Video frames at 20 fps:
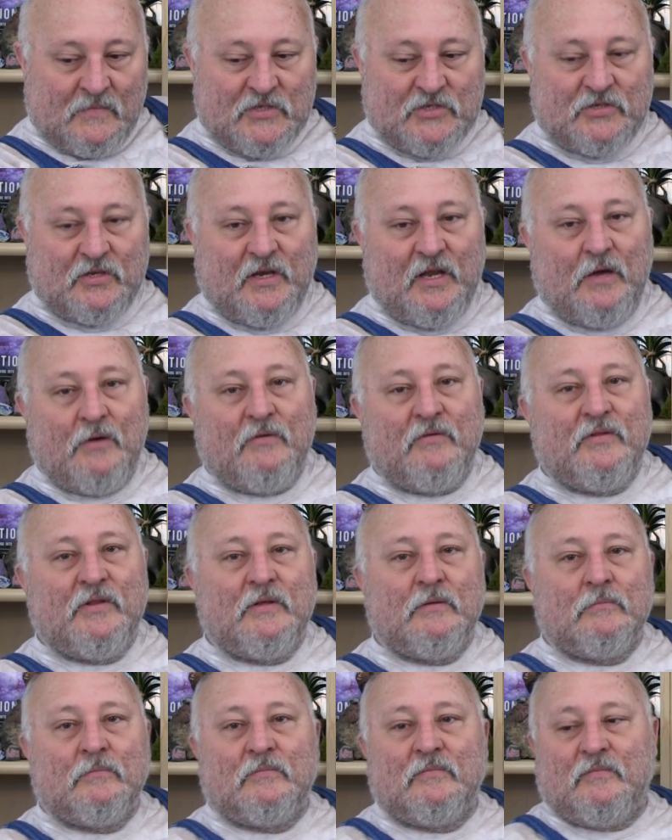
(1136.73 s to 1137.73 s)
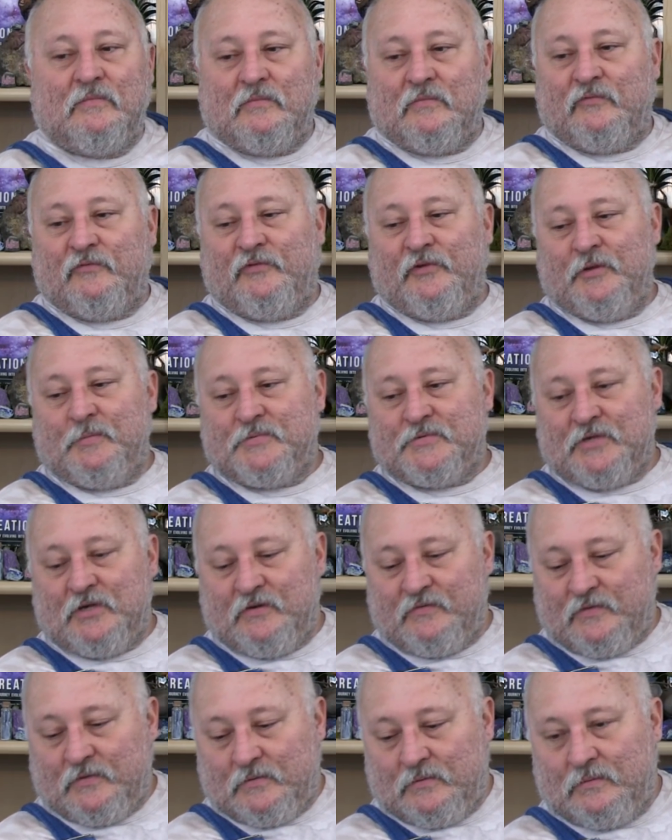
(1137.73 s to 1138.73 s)
So now everything flips
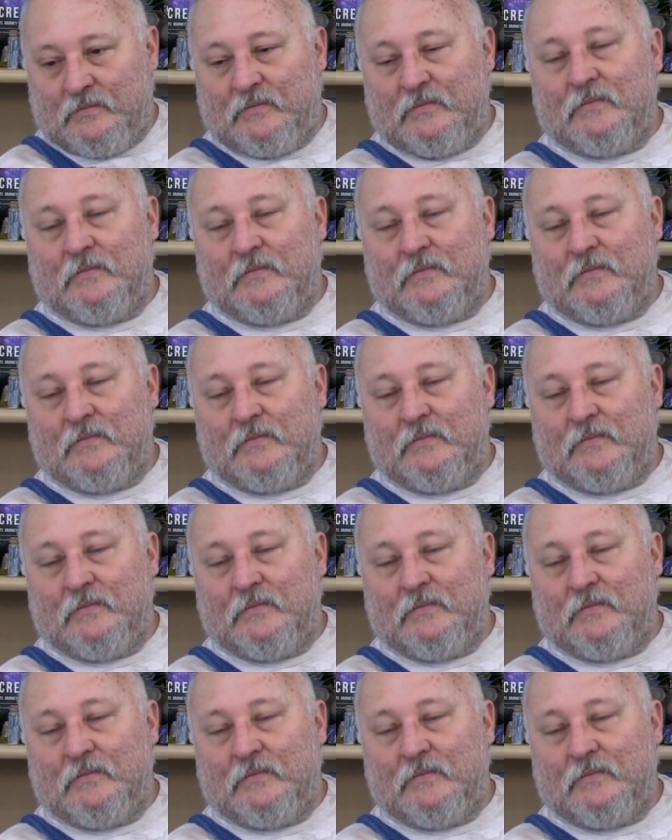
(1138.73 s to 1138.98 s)
over.